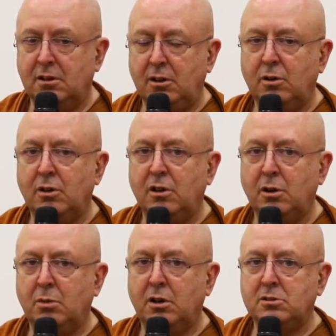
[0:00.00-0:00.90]
And you
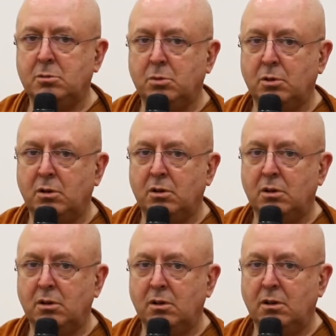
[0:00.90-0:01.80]
learn much more
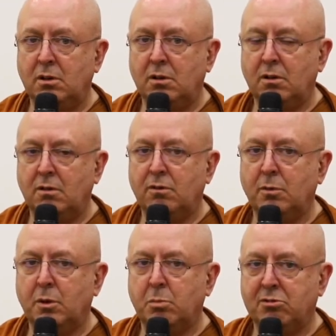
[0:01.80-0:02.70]

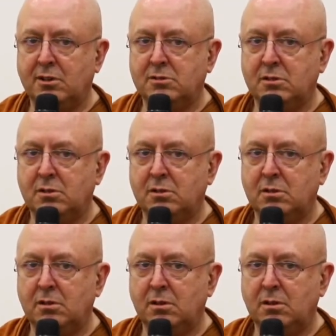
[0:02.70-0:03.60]
from the present
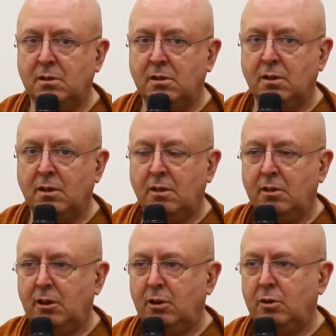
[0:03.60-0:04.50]

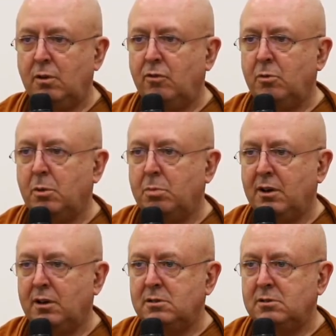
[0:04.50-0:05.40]
than you do from the
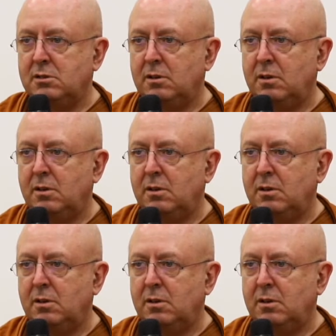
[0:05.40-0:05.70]
past.